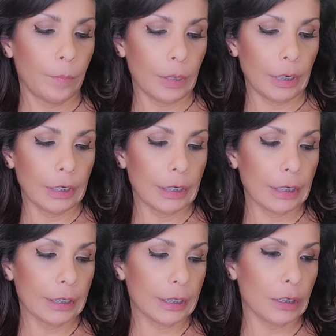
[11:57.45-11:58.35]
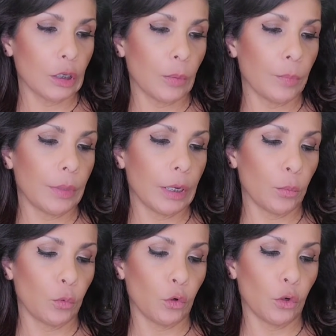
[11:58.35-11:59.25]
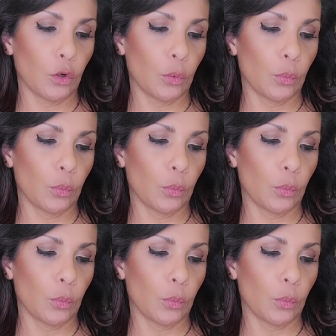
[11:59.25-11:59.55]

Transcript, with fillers: But I needed some that will